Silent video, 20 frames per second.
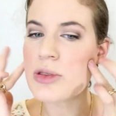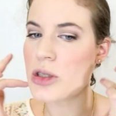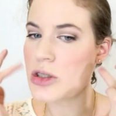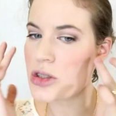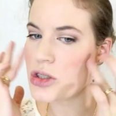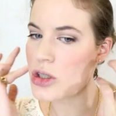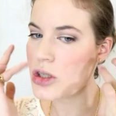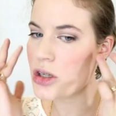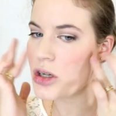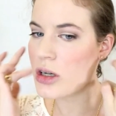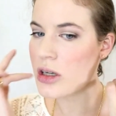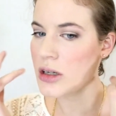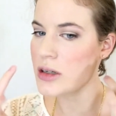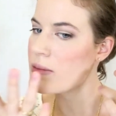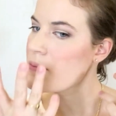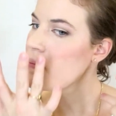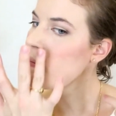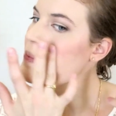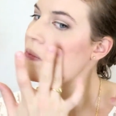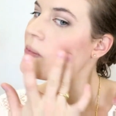not so good.
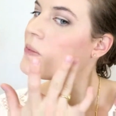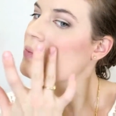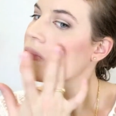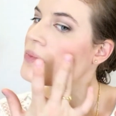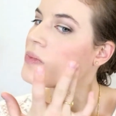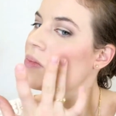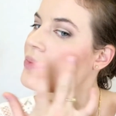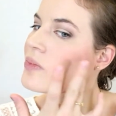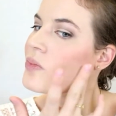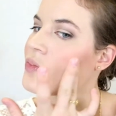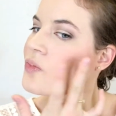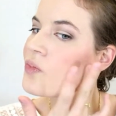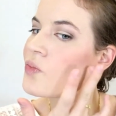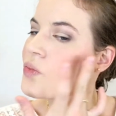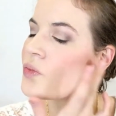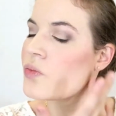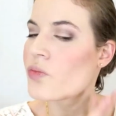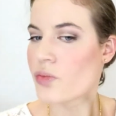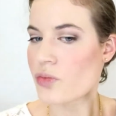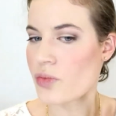
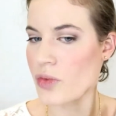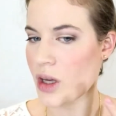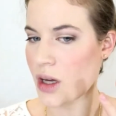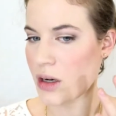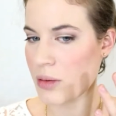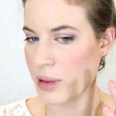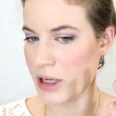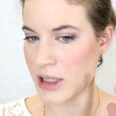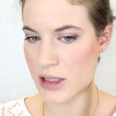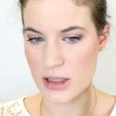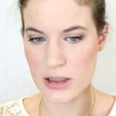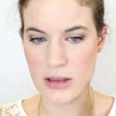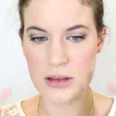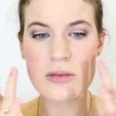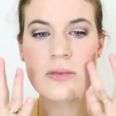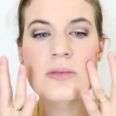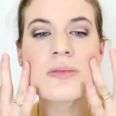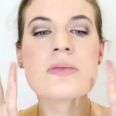Not a big deal.